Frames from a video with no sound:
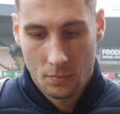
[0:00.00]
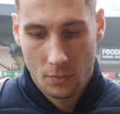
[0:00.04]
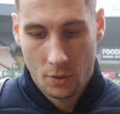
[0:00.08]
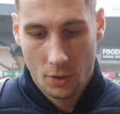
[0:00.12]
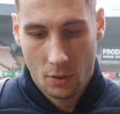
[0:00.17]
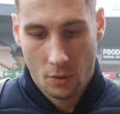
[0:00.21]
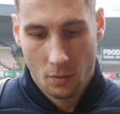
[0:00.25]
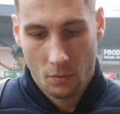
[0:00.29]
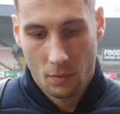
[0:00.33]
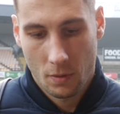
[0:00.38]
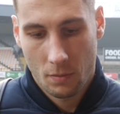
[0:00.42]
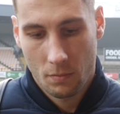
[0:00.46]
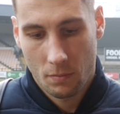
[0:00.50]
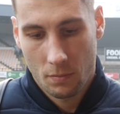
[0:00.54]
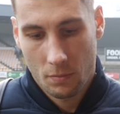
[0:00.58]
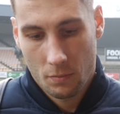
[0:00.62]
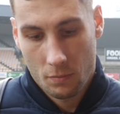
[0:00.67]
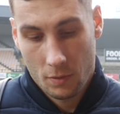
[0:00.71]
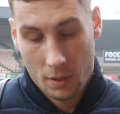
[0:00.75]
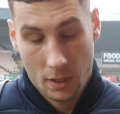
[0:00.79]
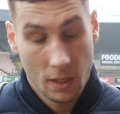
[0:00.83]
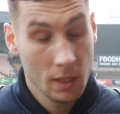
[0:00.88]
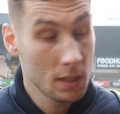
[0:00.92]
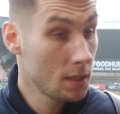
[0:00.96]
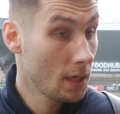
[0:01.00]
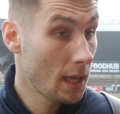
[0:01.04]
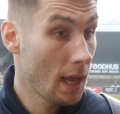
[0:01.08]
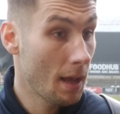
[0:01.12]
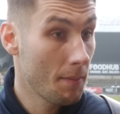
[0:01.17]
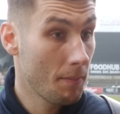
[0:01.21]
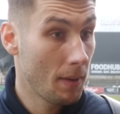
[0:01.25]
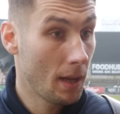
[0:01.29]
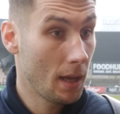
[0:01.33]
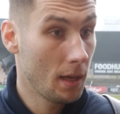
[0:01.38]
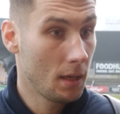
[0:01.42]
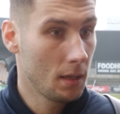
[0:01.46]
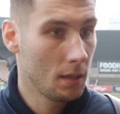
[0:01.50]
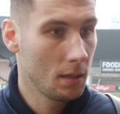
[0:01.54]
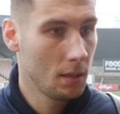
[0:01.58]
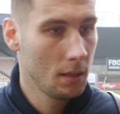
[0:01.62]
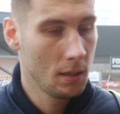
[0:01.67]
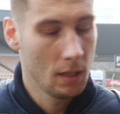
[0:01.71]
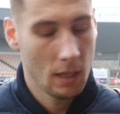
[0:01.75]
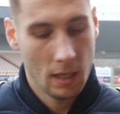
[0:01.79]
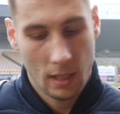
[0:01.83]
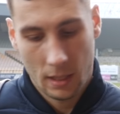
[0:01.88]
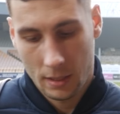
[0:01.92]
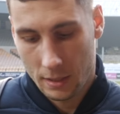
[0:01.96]
you know, we we need to get better.
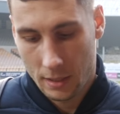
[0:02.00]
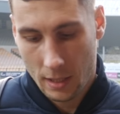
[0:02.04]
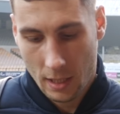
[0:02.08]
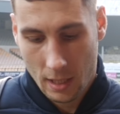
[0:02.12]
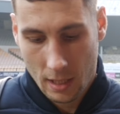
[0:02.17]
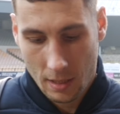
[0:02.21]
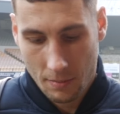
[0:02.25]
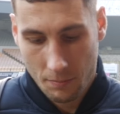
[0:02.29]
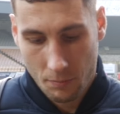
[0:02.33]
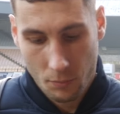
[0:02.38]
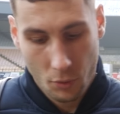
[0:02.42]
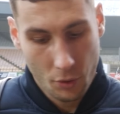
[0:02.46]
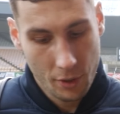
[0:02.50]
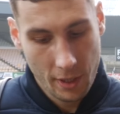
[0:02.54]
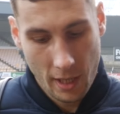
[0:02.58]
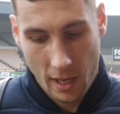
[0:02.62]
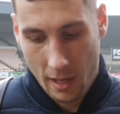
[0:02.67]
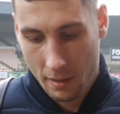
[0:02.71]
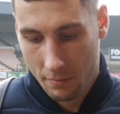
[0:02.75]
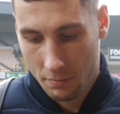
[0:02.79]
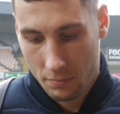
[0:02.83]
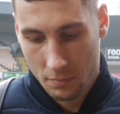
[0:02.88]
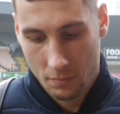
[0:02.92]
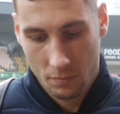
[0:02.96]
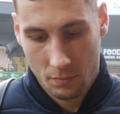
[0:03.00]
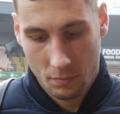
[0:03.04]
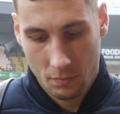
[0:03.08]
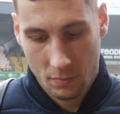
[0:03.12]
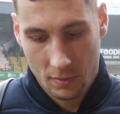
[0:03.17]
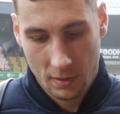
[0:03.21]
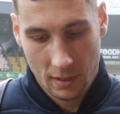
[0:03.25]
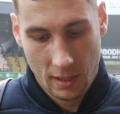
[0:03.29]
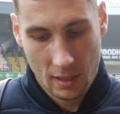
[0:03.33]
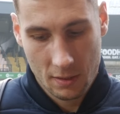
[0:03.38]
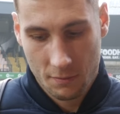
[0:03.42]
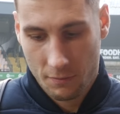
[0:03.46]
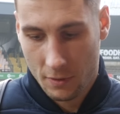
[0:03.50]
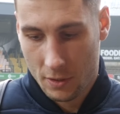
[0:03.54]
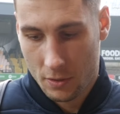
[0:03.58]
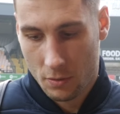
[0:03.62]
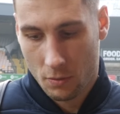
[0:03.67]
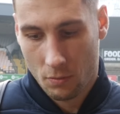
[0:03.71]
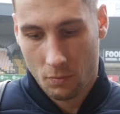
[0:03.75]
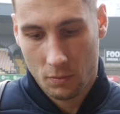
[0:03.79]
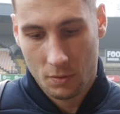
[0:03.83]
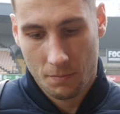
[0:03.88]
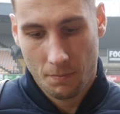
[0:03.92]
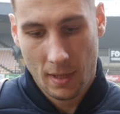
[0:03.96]
And um, but yeah, this
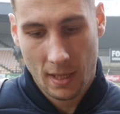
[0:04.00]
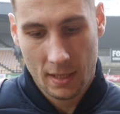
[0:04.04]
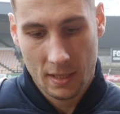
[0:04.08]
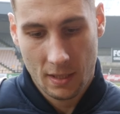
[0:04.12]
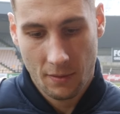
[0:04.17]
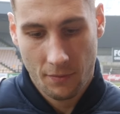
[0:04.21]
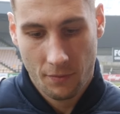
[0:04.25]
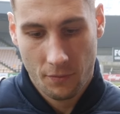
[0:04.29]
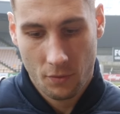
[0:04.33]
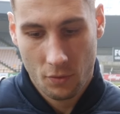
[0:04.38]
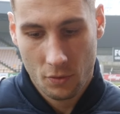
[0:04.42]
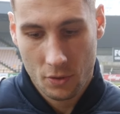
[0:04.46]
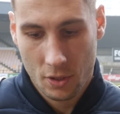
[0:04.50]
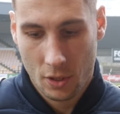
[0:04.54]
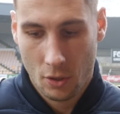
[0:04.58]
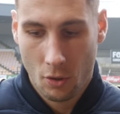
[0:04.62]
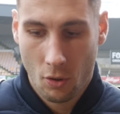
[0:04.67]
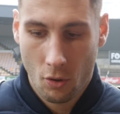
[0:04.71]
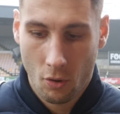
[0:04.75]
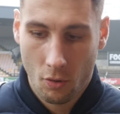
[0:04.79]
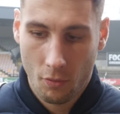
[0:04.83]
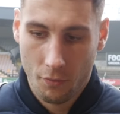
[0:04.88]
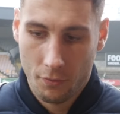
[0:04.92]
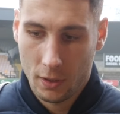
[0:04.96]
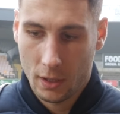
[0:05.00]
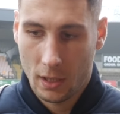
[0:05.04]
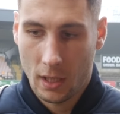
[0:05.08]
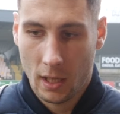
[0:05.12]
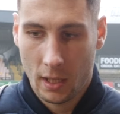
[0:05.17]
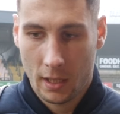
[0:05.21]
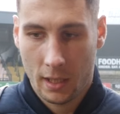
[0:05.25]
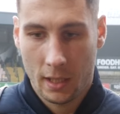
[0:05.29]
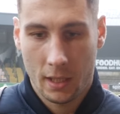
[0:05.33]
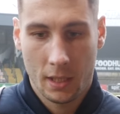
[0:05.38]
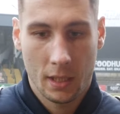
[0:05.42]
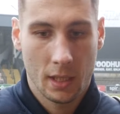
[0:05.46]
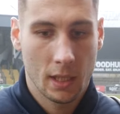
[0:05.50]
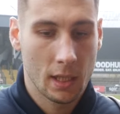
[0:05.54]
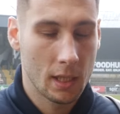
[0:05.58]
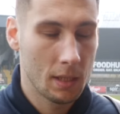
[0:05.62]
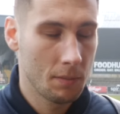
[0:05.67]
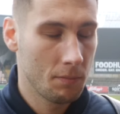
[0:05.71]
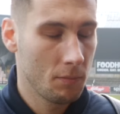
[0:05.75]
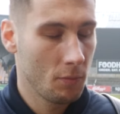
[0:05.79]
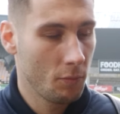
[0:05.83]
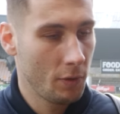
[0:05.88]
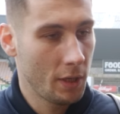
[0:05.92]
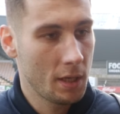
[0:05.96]
result was massive for us, and hopefully that can
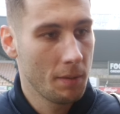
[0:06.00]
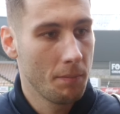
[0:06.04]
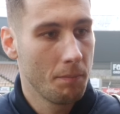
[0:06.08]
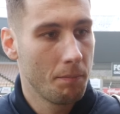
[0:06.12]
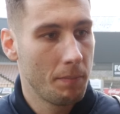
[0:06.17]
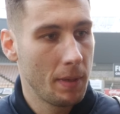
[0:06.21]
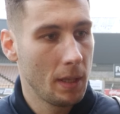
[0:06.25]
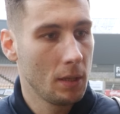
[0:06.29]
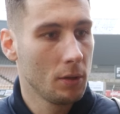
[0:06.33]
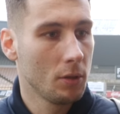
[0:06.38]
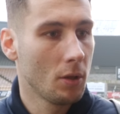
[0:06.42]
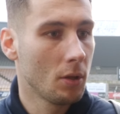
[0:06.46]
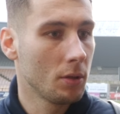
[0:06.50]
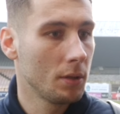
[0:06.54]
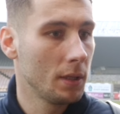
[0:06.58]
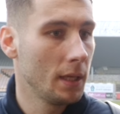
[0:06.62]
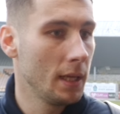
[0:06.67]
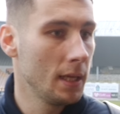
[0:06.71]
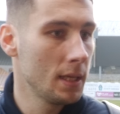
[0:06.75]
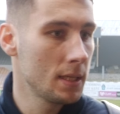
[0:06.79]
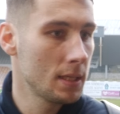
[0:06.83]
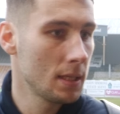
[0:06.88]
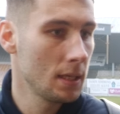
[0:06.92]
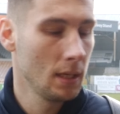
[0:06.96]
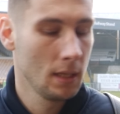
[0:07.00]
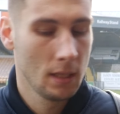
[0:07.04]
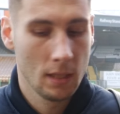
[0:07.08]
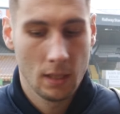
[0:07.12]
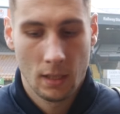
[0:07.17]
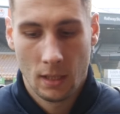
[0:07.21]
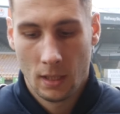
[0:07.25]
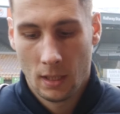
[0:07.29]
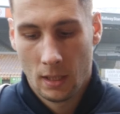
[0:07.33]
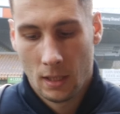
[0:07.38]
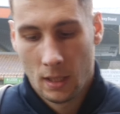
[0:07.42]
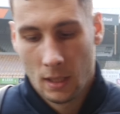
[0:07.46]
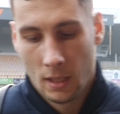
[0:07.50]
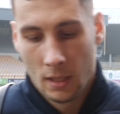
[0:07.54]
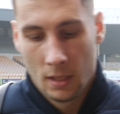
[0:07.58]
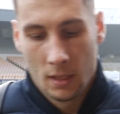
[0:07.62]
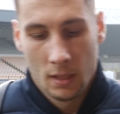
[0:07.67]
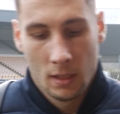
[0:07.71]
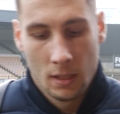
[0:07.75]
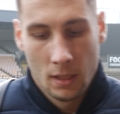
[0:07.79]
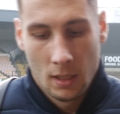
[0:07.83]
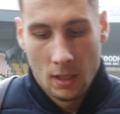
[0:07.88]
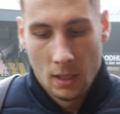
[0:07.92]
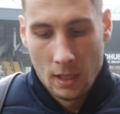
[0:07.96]
um, we can build on this.
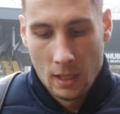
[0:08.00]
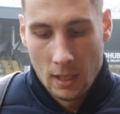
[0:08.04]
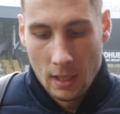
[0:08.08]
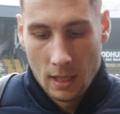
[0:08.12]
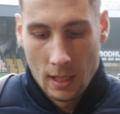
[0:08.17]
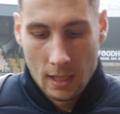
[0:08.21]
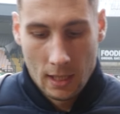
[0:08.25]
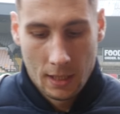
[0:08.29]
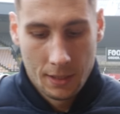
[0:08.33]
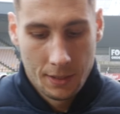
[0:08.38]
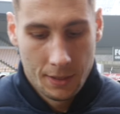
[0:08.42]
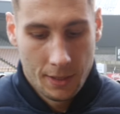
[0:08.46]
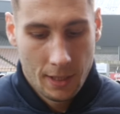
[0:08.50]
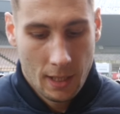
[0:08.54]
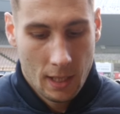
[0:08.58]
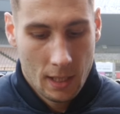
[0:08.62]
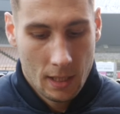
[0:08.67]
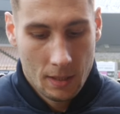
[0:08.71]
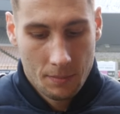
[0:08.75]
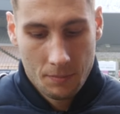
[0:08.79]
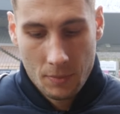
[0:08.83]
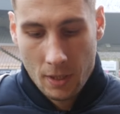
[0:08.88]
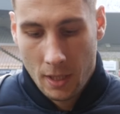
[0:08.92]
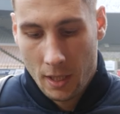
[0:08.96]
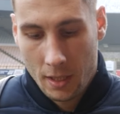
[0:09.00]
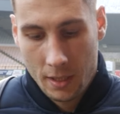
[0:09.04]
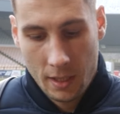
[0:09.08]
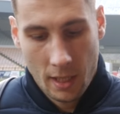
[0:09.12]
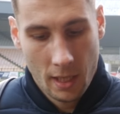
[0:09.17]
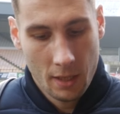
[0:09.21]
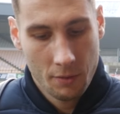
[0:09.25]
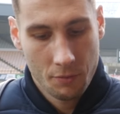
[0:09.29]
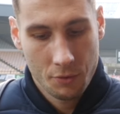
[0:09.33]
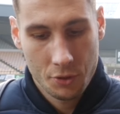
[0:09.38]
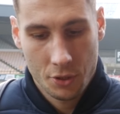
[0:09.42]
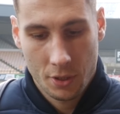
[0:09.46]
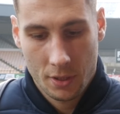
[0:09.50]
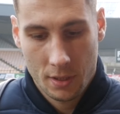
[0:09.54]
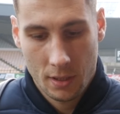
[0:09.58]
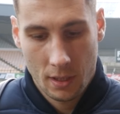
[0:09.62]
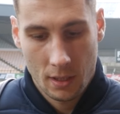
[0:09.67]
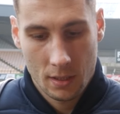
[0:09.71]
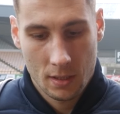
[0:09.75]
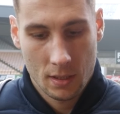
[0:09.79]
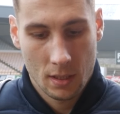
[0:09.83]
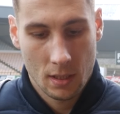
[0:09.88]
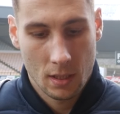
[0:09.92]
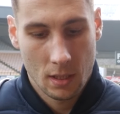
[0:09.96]
And um, yeah, we just
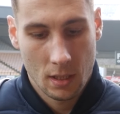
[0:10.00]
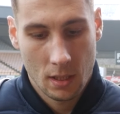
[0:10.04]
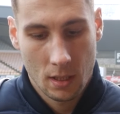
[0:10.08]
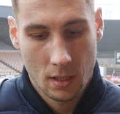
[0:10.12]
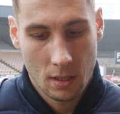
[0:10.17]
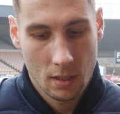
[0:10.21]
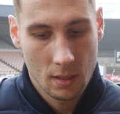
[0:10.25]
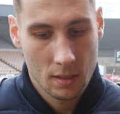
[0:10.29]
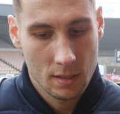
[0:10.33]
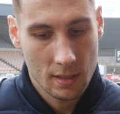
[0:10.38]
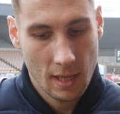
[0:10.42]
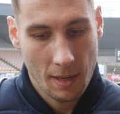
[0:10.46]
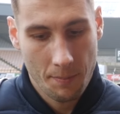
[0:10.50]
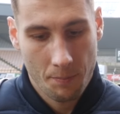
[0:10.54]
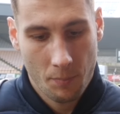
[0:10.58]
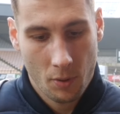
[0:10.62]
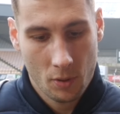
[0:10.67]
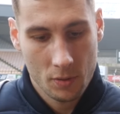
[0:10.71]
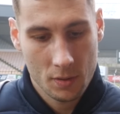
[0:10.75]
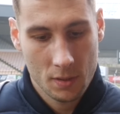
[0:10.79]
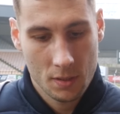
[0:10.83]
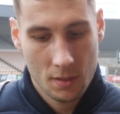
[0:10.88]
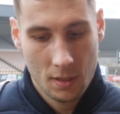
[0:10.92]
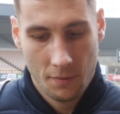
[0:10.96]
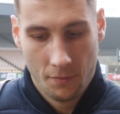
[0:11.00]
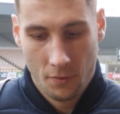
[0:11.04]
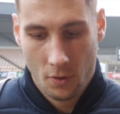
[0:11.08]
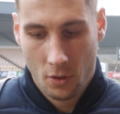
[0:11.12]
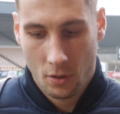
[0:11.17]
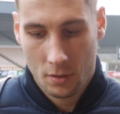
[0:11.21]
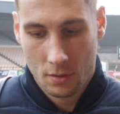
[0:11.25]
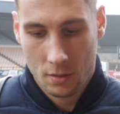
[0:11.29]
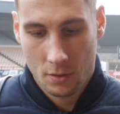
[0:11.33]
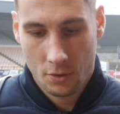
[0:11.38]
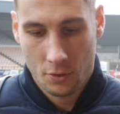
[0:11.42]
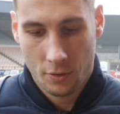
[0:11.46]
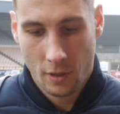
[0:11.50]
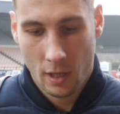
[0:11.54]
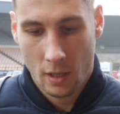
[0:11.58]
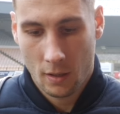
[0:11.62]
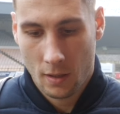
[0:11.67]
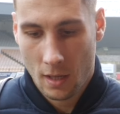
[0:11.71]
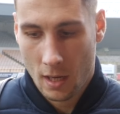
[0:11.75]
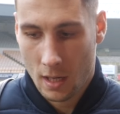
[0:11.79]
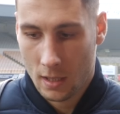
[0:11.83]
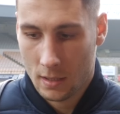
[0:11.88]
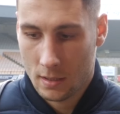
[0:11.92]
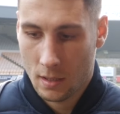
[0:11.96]
need to stay positive, concentrate
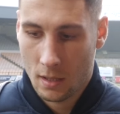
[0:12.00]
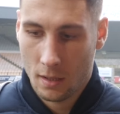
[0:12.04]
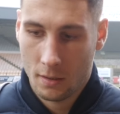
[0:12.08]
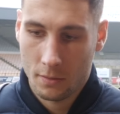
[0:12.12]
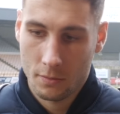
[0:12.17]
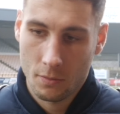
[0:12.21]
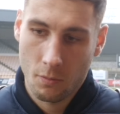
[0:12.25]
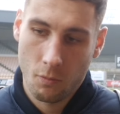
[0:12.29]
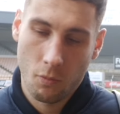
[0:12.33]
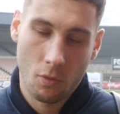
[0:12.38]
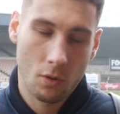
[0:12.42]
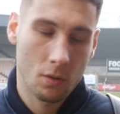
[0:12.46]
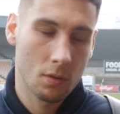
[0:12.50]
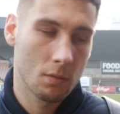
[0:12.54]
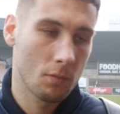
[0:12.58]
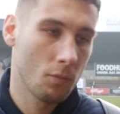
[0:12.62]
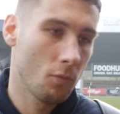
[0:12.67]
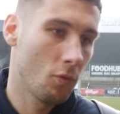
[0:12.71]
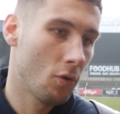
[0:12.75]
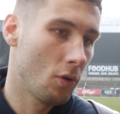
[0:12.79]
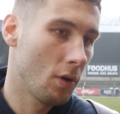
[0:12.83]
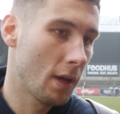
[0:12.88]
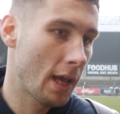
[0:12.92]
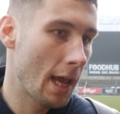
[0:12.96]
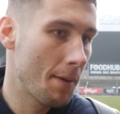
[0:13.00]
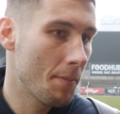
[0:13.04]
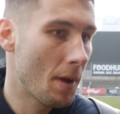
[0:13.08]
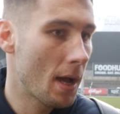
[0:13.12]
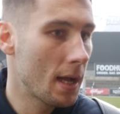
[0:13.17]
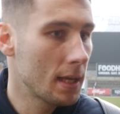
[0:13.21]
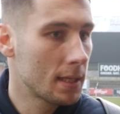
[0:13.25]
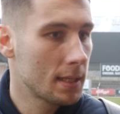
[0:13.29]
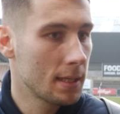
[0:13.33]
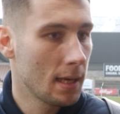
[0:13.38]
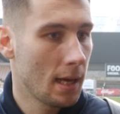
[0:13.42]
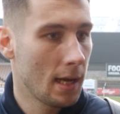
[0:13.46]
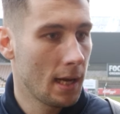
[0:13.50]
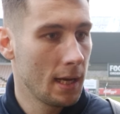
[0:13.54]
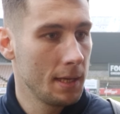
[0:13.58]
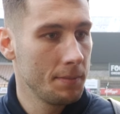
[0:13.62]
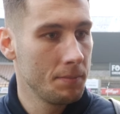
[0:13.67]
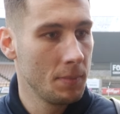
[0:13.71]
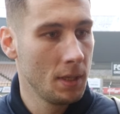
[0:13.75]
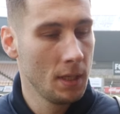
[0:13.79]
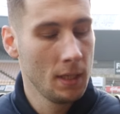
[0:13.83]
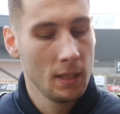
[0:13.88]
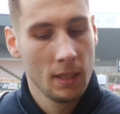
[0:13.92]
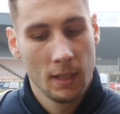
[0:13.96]
on ourselves, one one game at a time